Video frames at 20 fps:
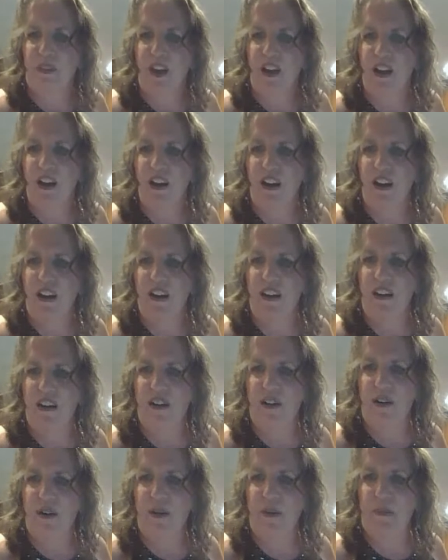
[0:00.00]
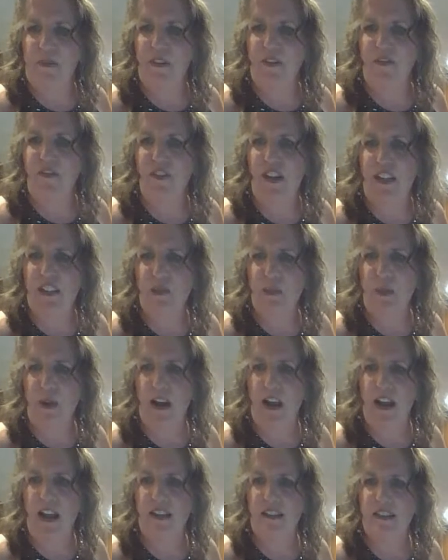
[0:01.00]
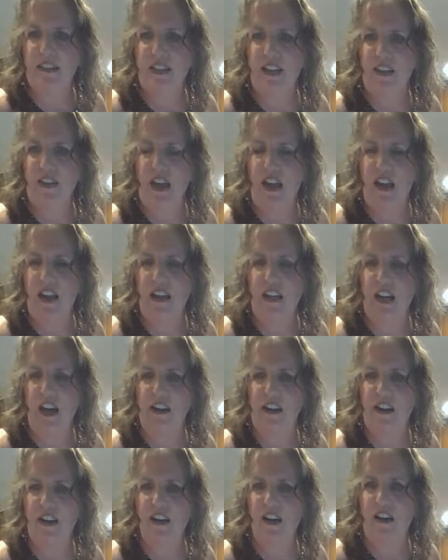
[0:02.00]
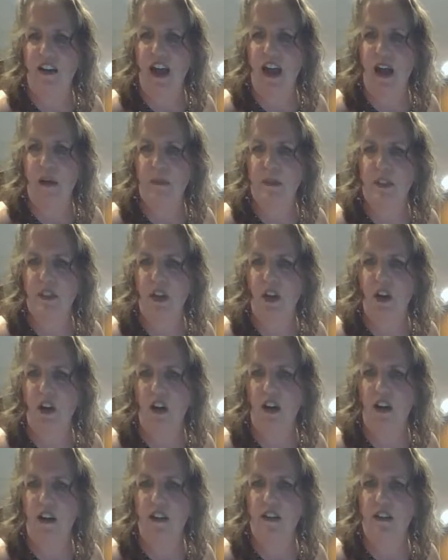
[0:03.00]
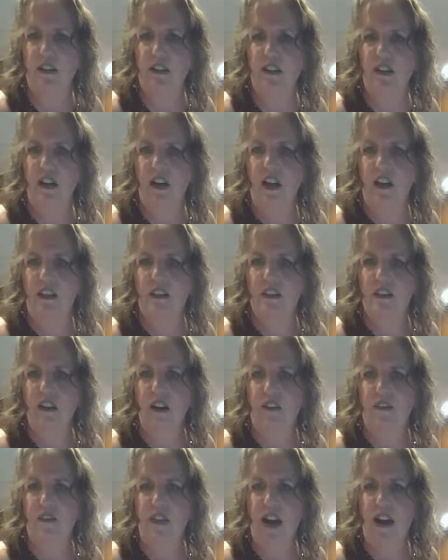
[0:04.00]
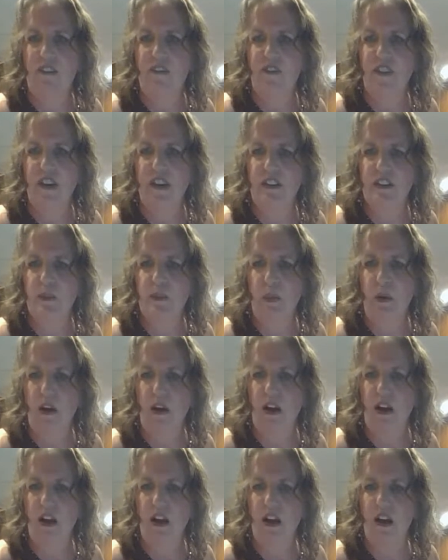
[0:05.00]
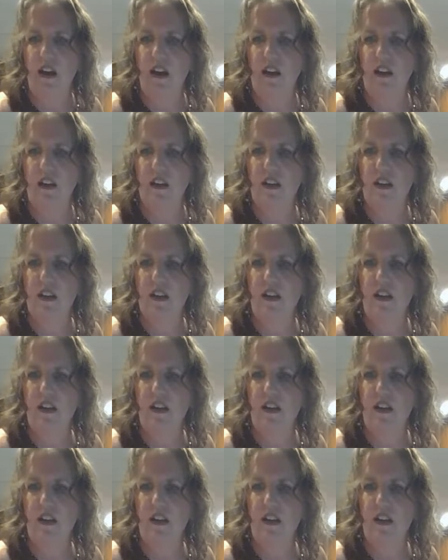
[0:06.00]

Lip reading: The fig spread, I said that I got it on Amazon. Love that fig spread.